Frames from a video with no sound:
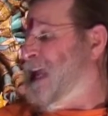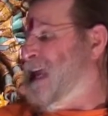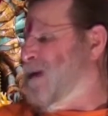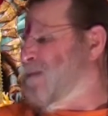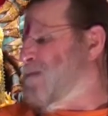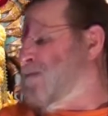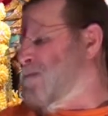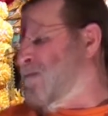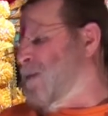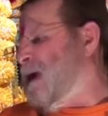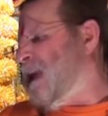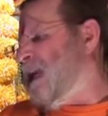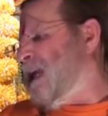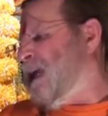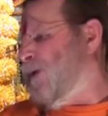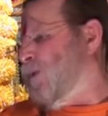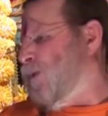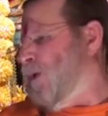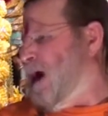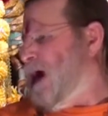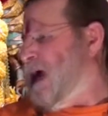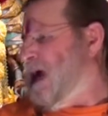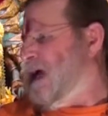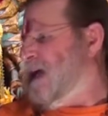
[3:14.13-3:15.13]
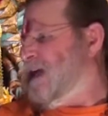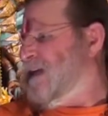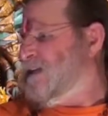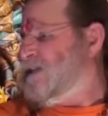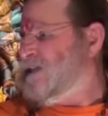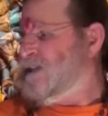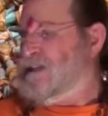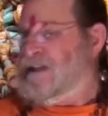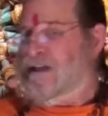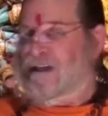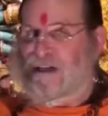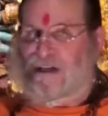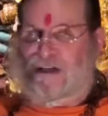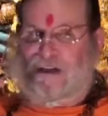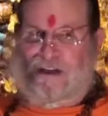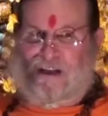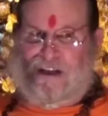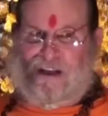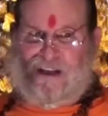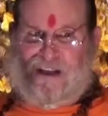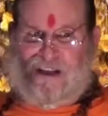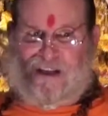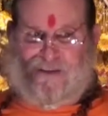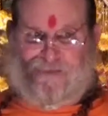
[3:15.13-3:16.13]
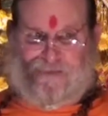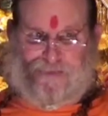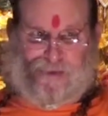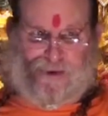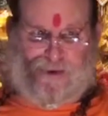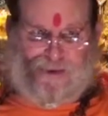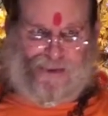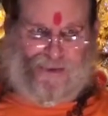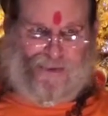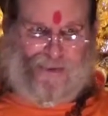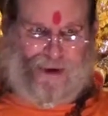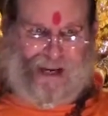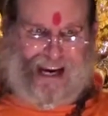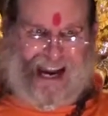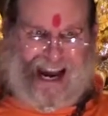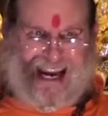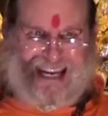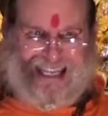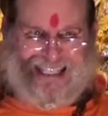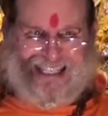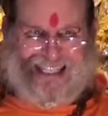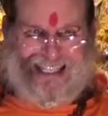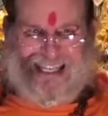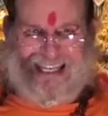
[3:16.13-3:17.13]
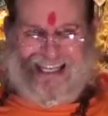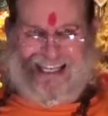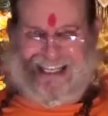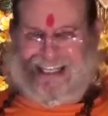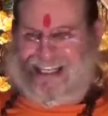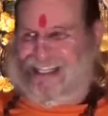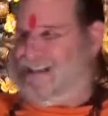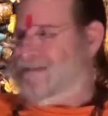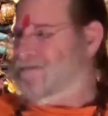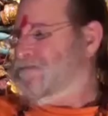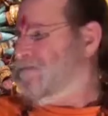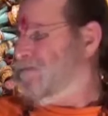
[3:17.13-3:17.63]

in many ways. Give birth to an idea.